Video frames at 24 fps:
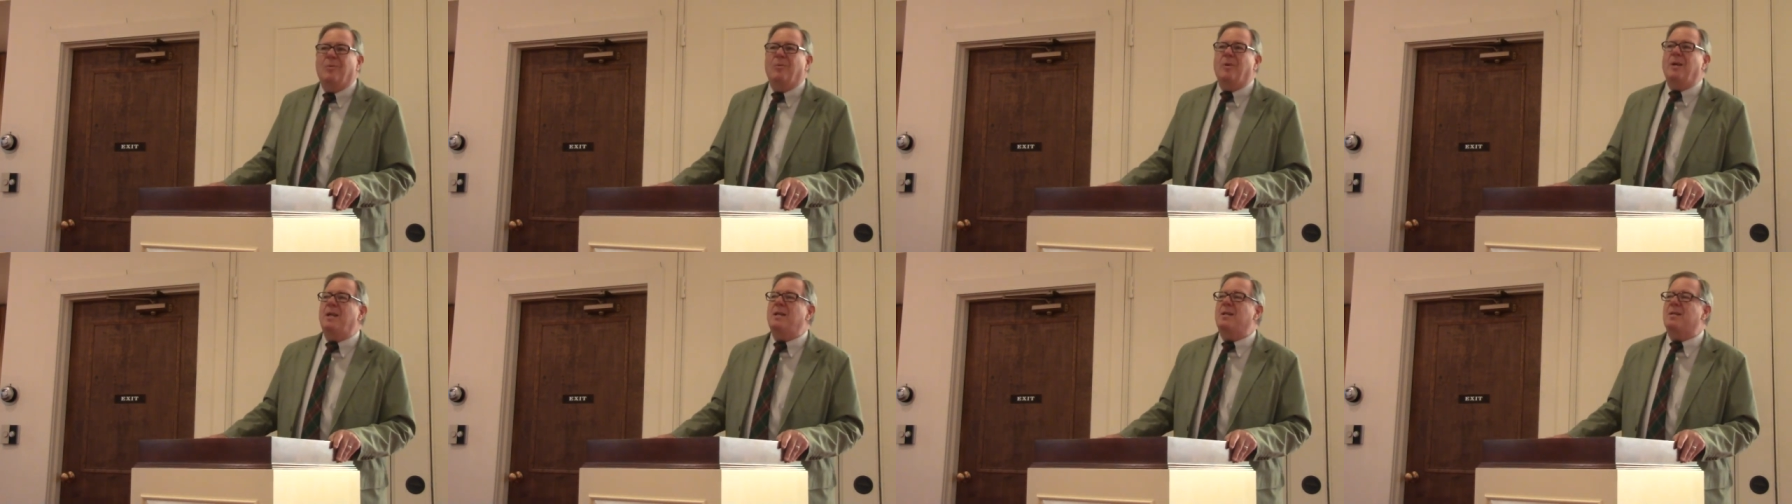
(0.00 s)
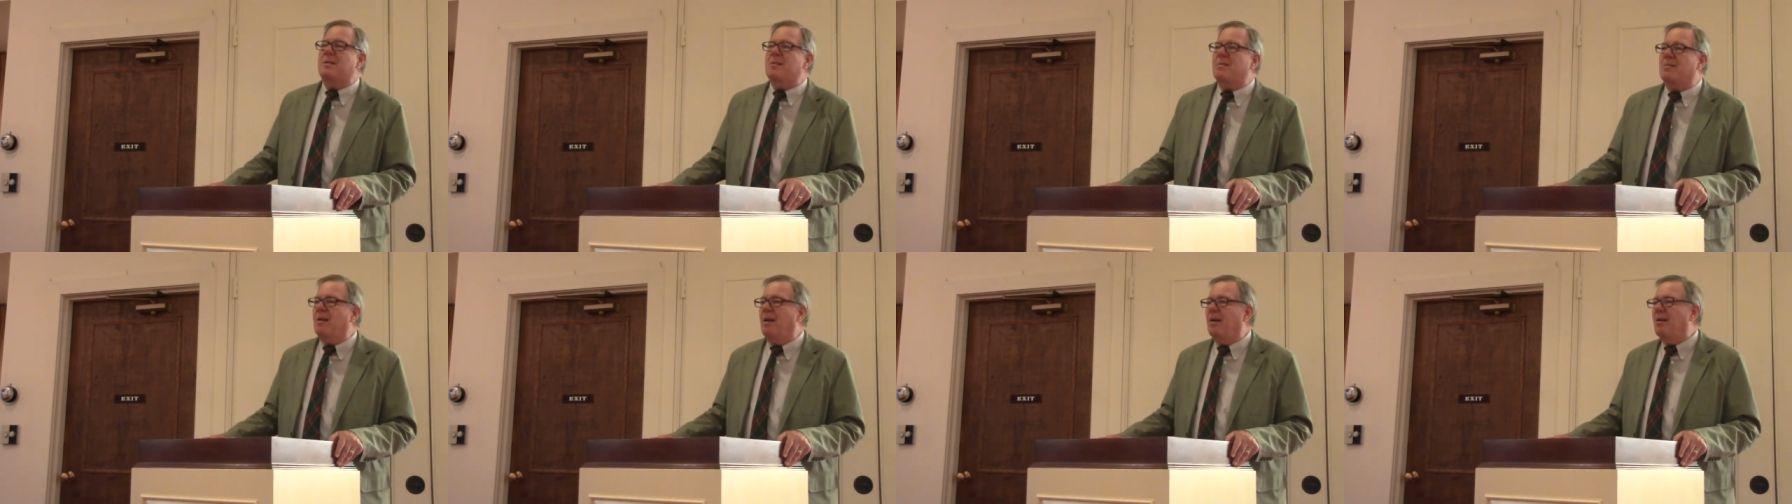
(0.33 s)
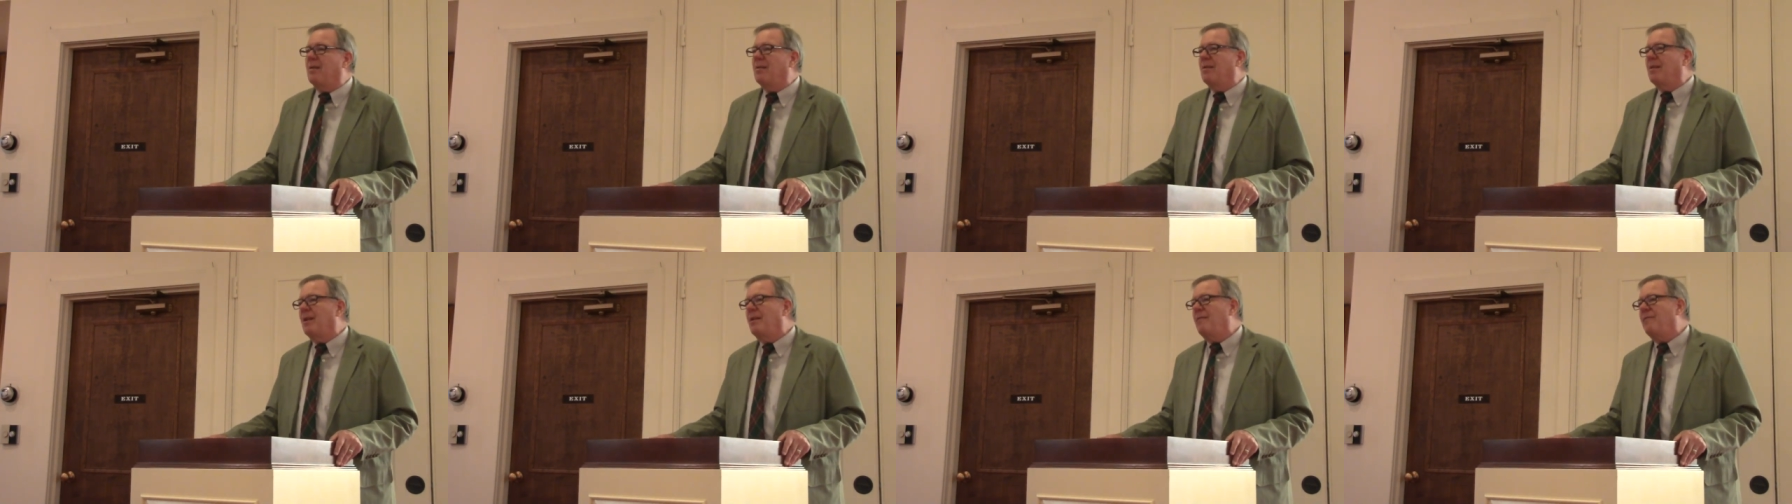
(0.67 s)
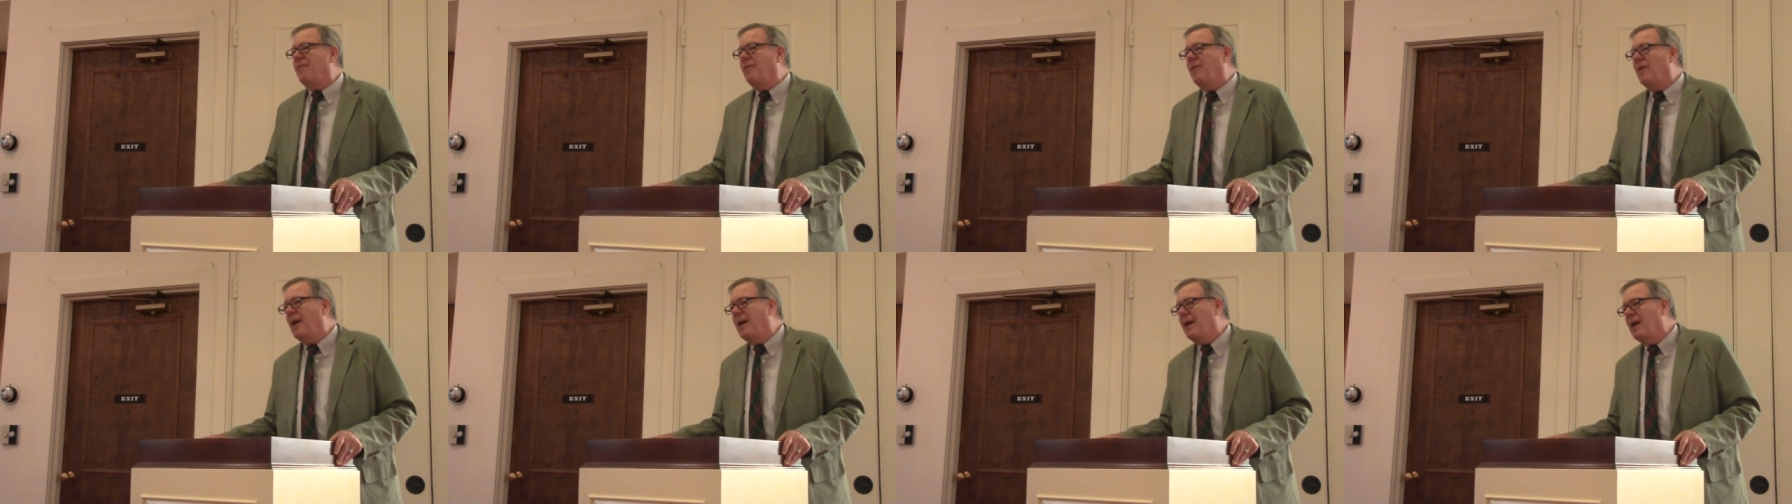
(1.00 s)
We struggle
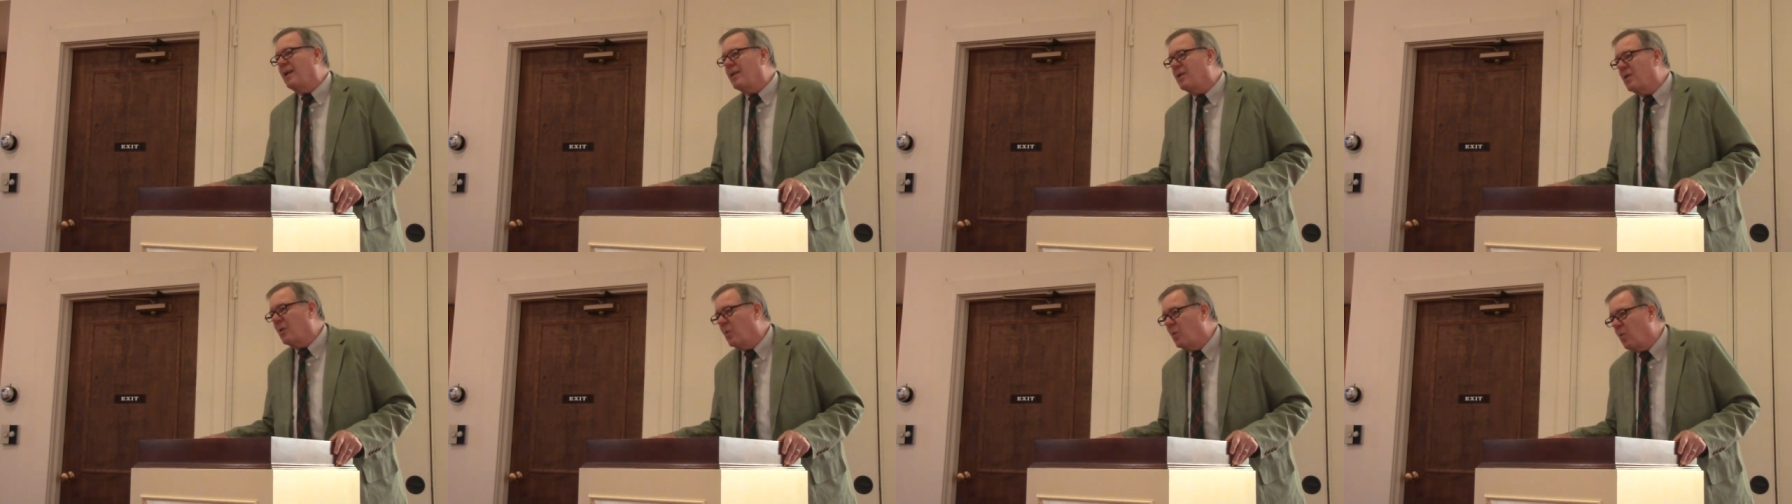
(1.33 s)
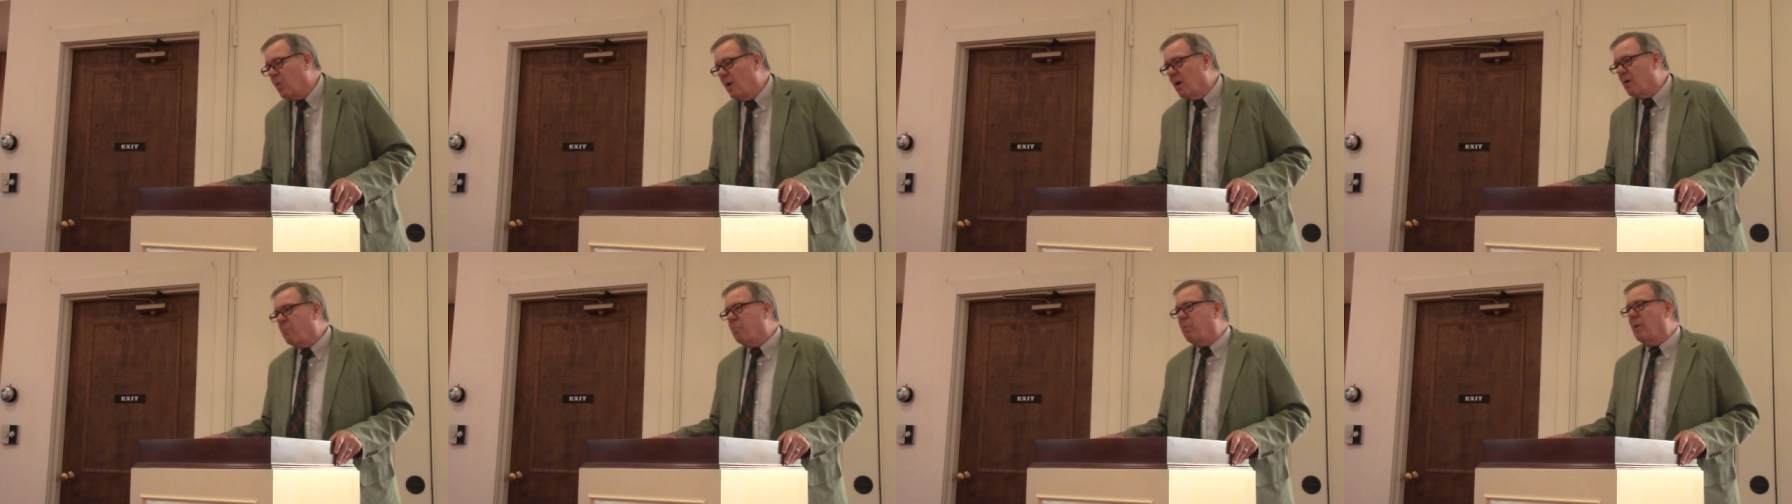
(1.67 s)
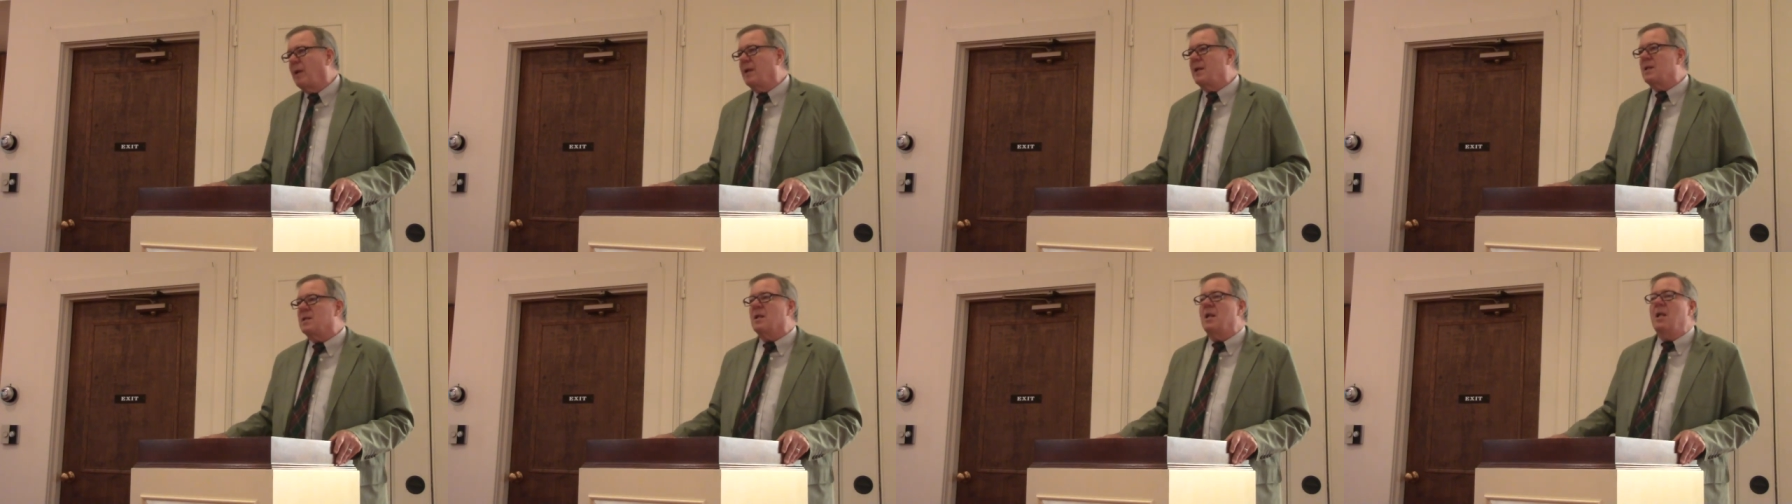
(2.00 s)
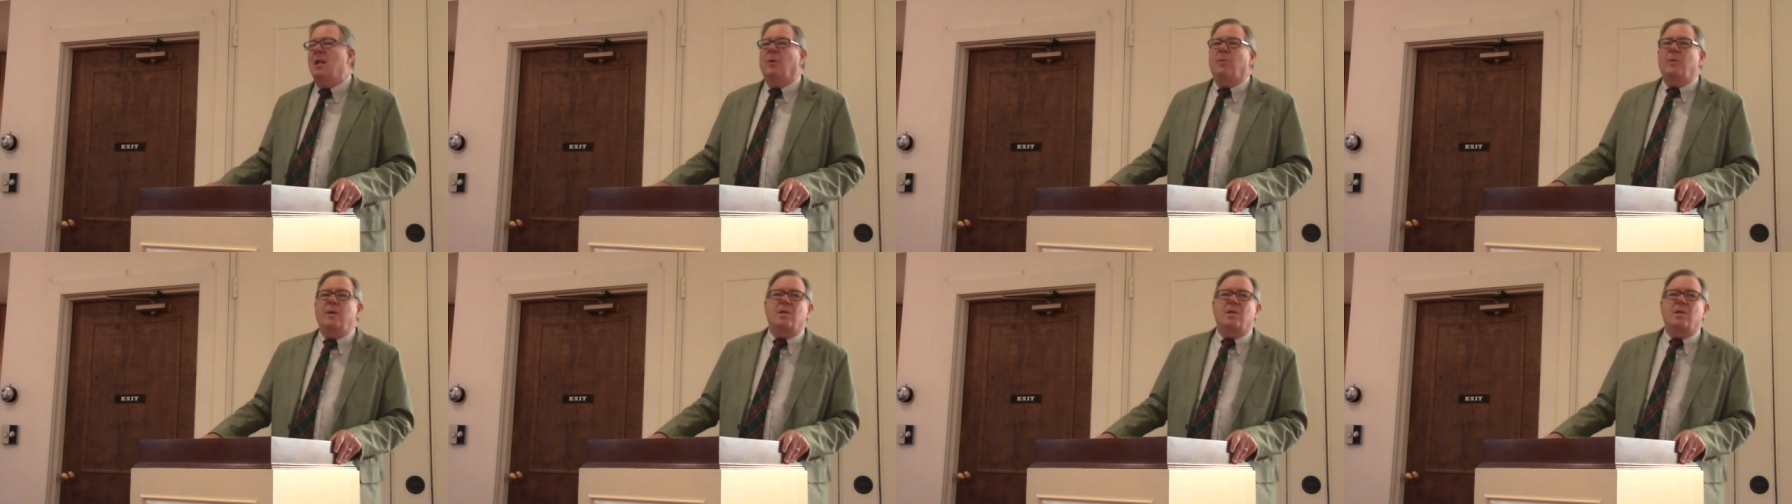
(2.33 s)
and fight at the workplace.